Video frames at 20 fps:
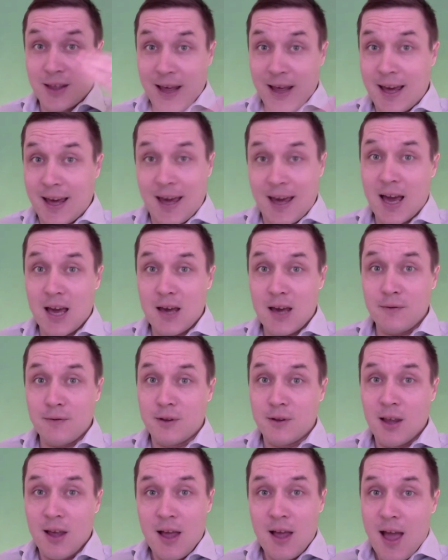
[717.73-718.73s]
caved
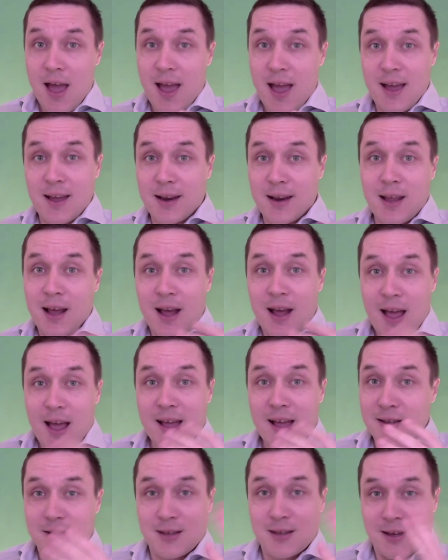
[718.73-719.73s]
and,
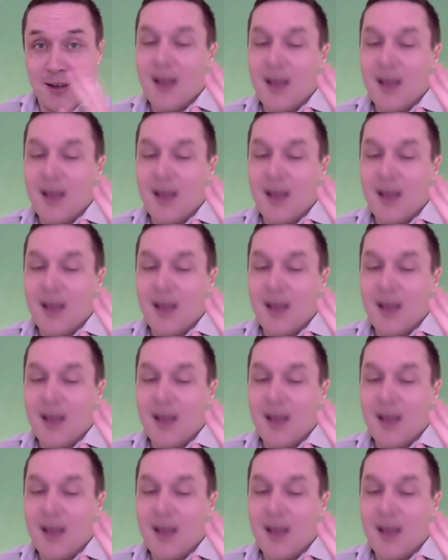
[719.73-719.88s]
and he,